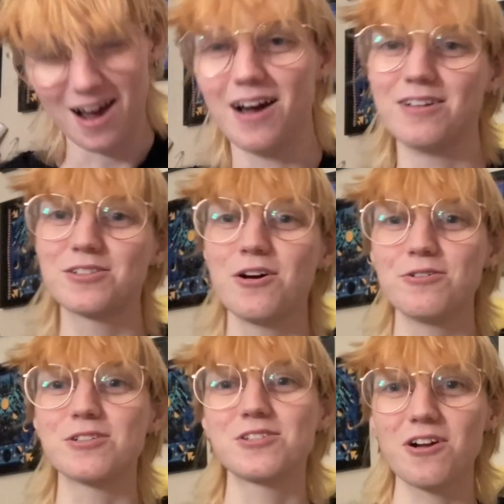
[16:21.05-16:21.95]
So to
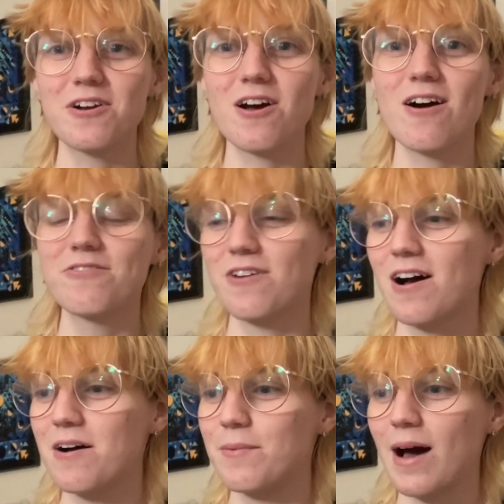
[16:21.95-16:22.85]
start off,
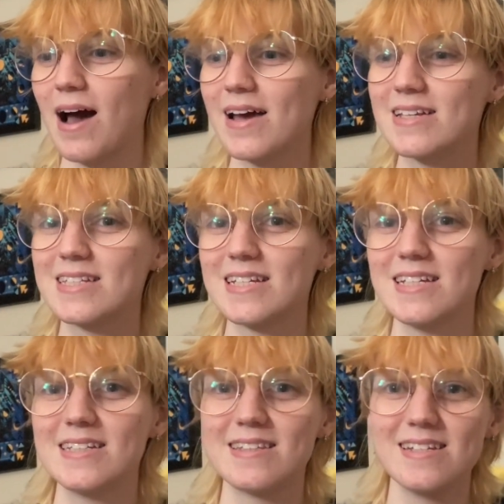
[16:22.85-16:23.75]
I
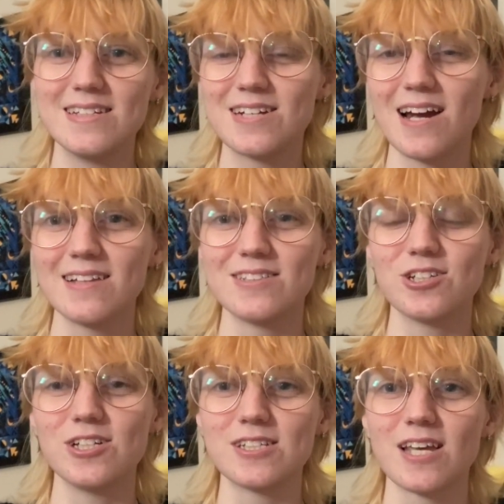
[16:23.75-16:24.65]
did the
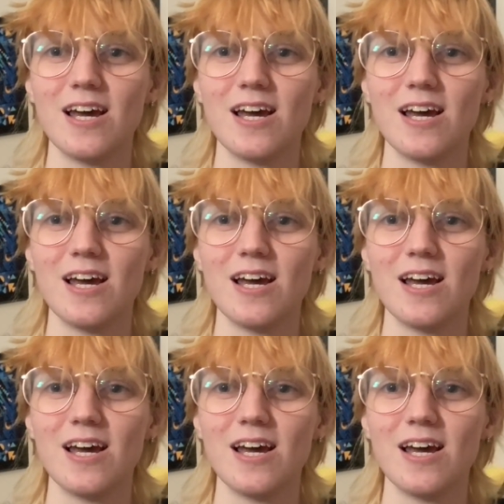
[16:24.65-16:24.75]
challenges